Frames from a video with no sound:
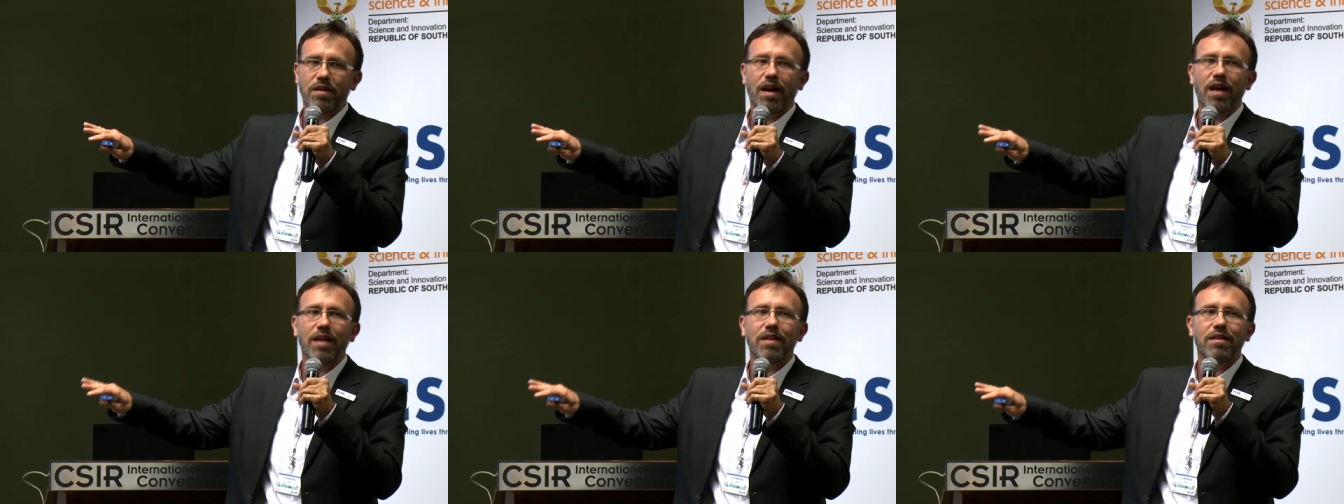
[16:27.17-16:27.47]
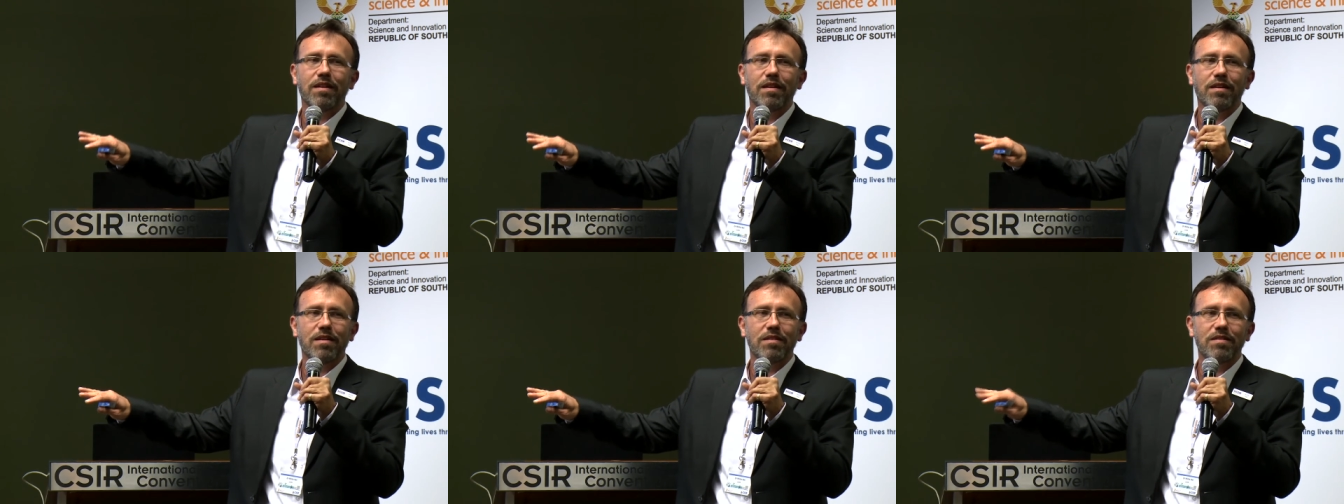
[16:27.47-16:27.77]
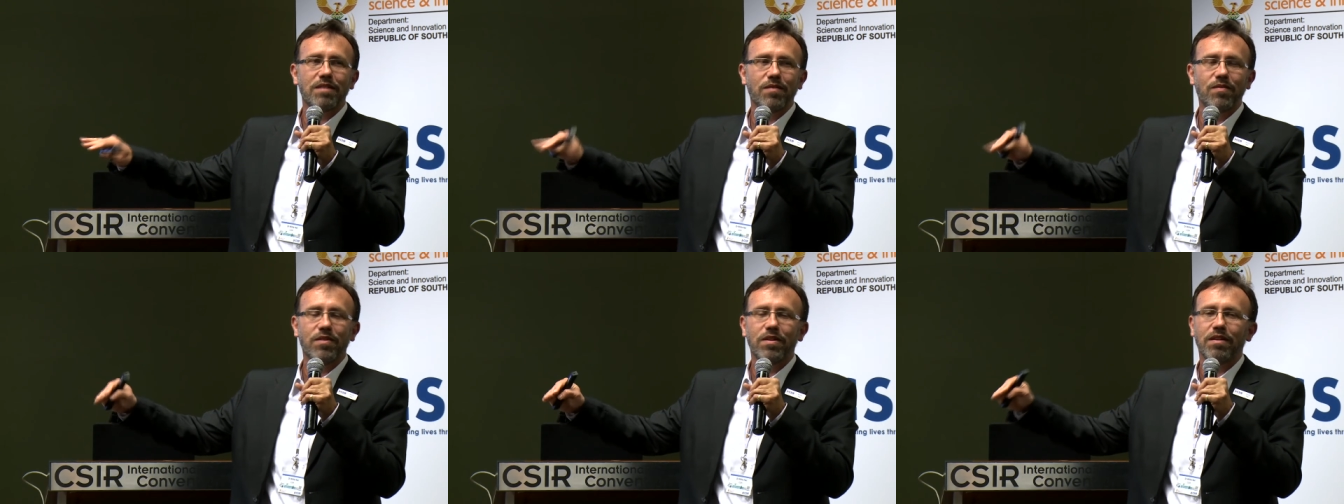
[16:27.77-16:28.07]
I think there's
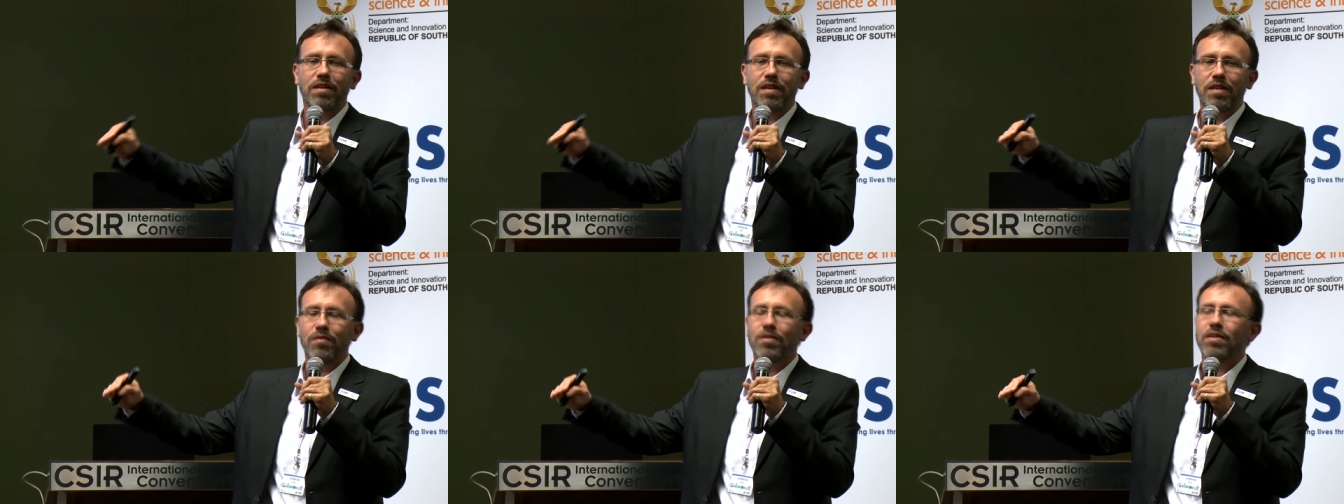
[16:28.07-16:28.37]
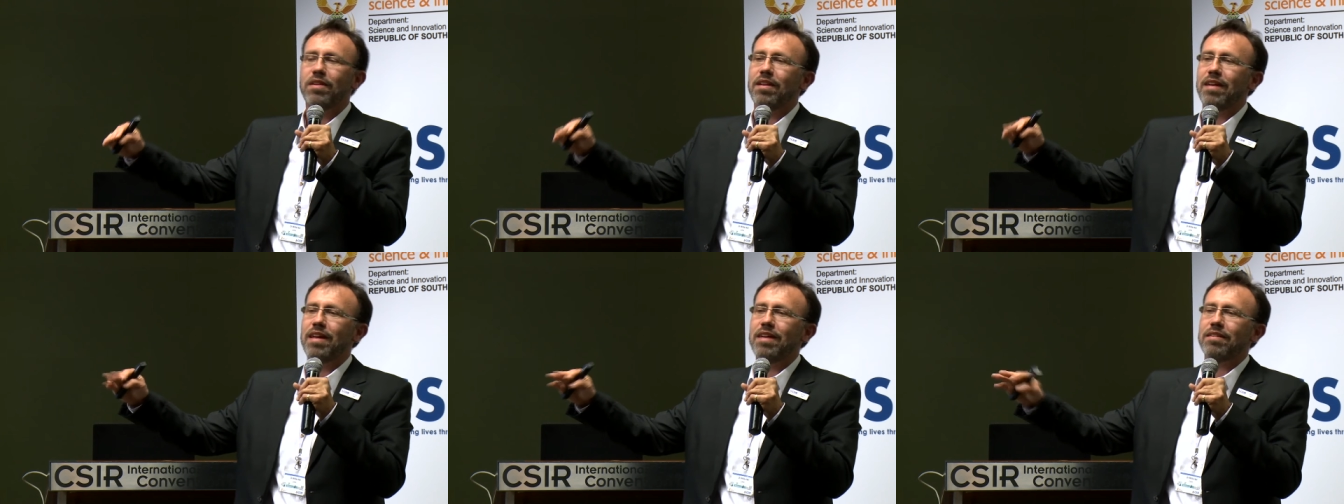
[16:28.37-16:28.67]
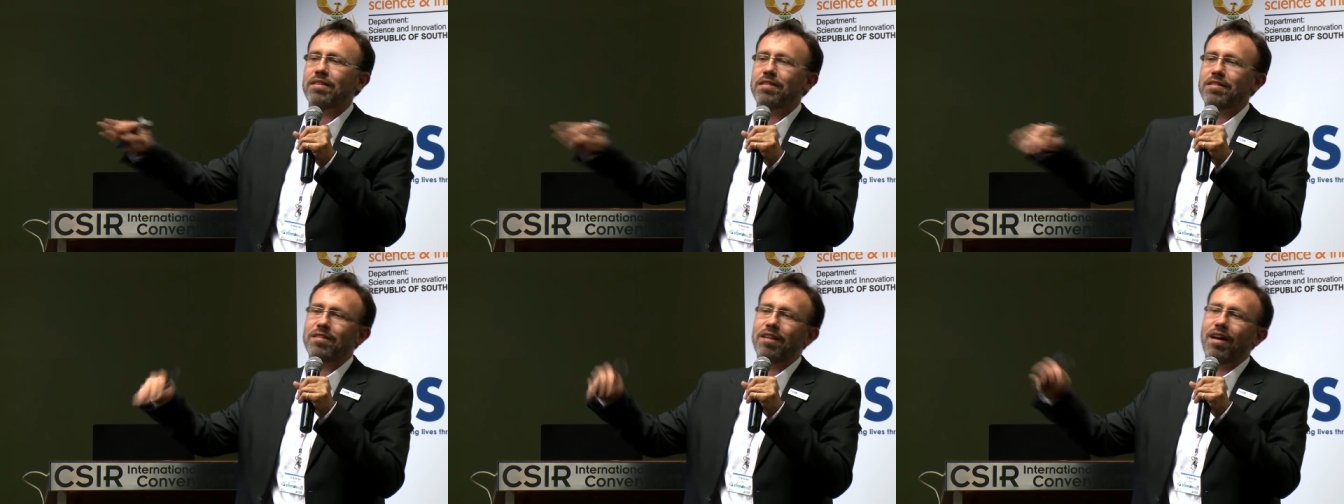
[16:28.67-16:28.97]
even, even the,
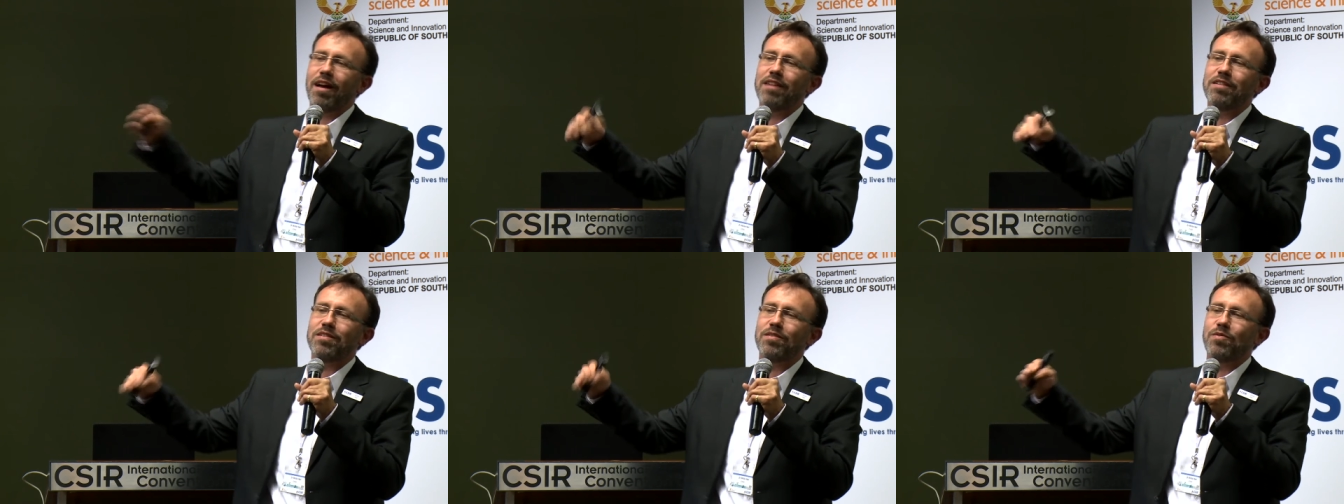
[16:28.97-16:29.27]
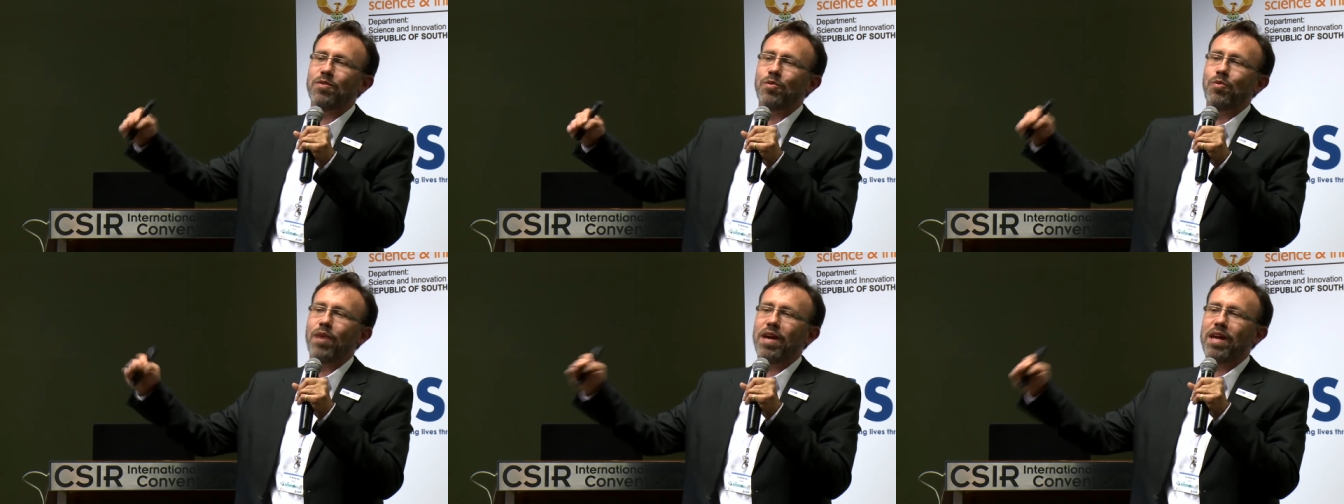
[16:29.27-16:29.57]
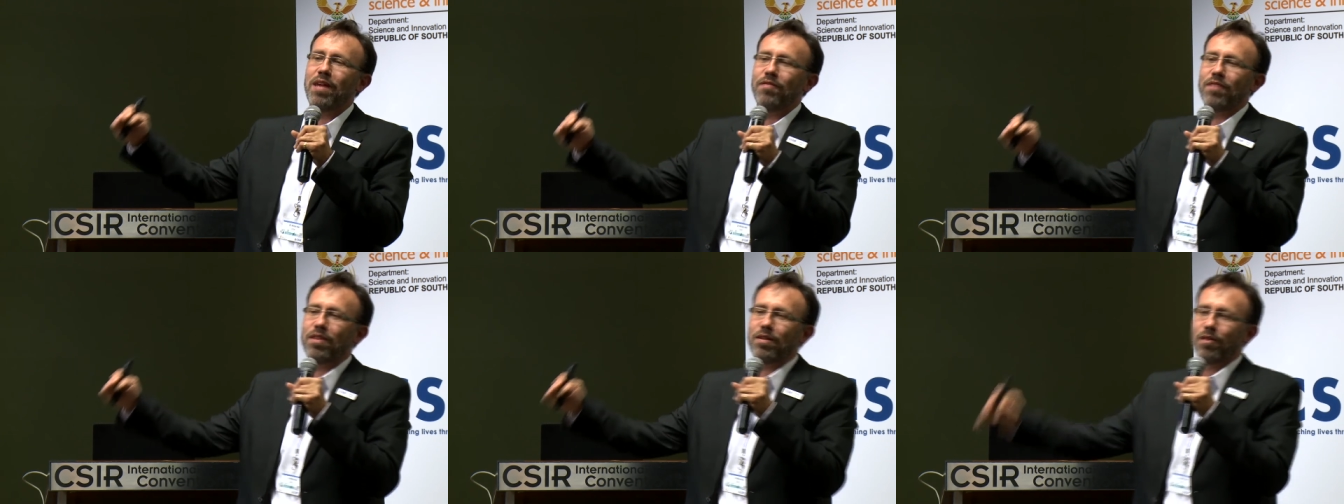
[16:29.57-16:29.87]
the signs of the
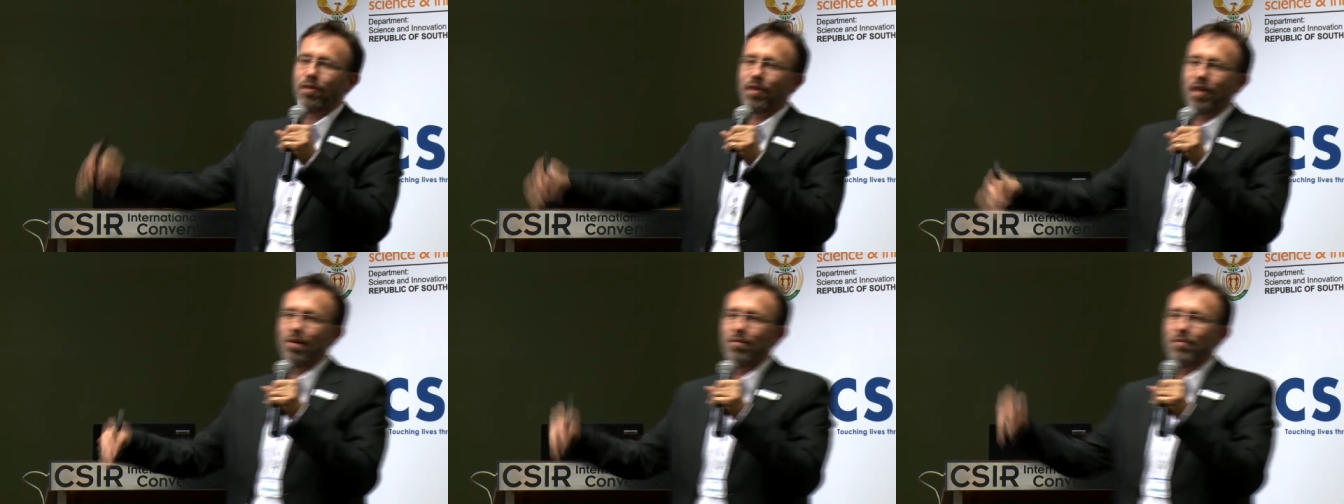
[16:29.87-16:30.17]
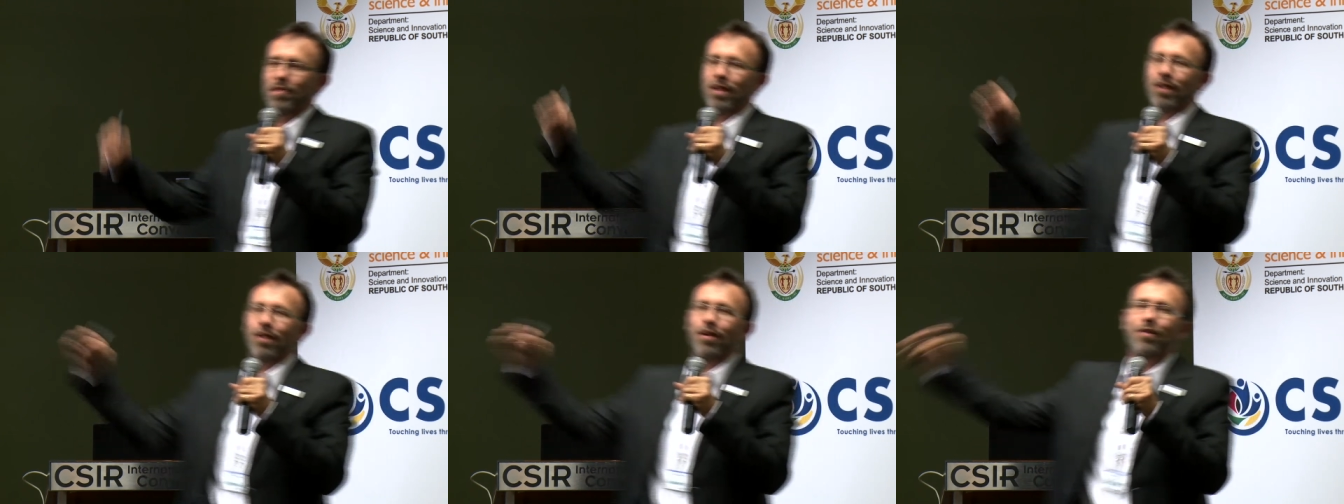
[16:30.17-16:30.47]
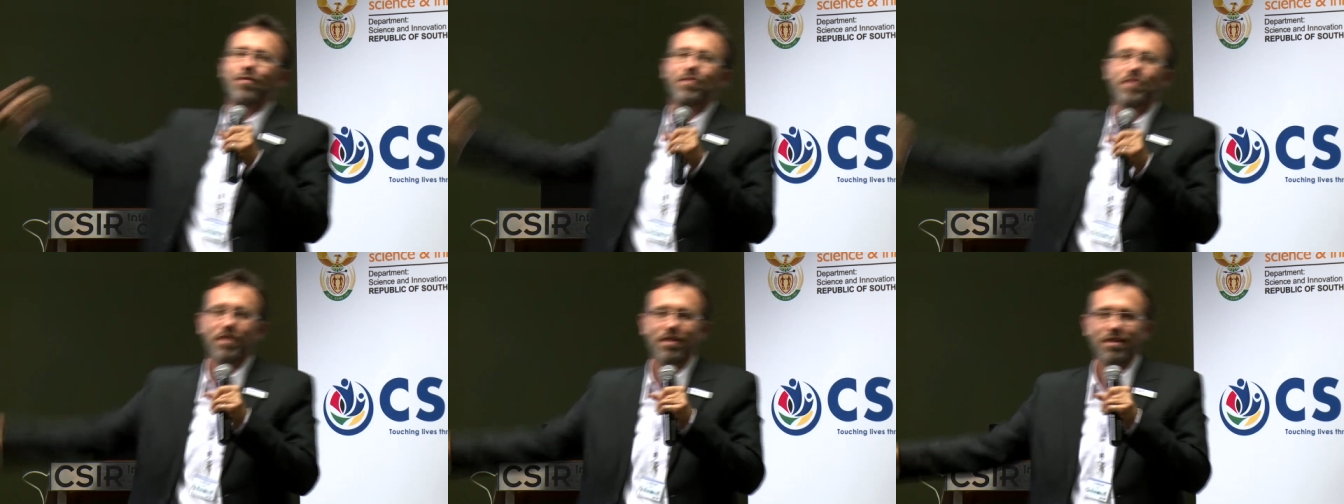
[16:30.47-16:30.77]
wave that will come
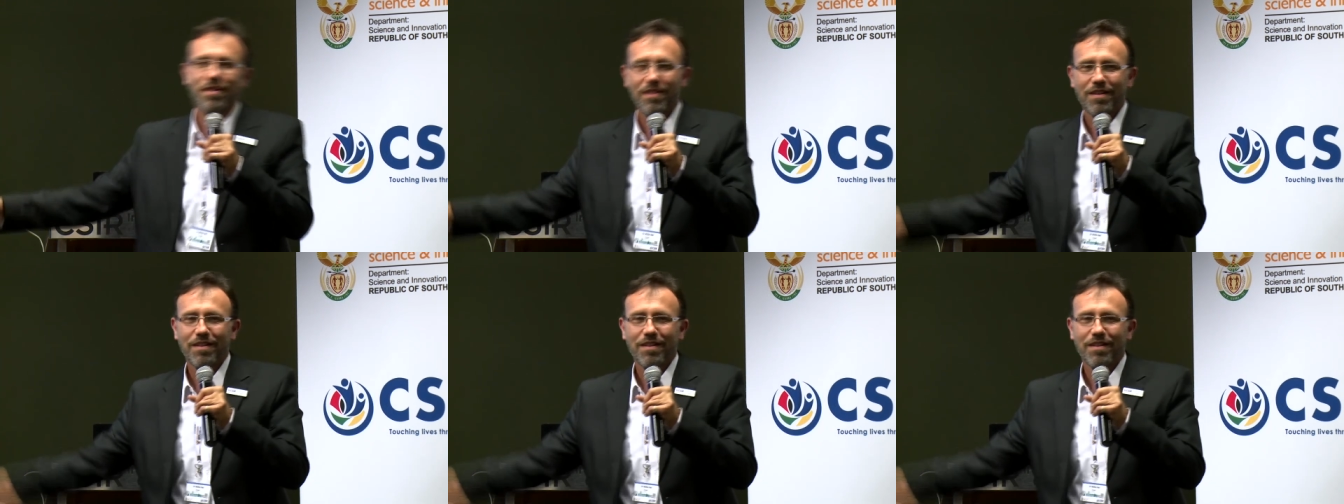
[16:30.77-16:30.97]
thereafter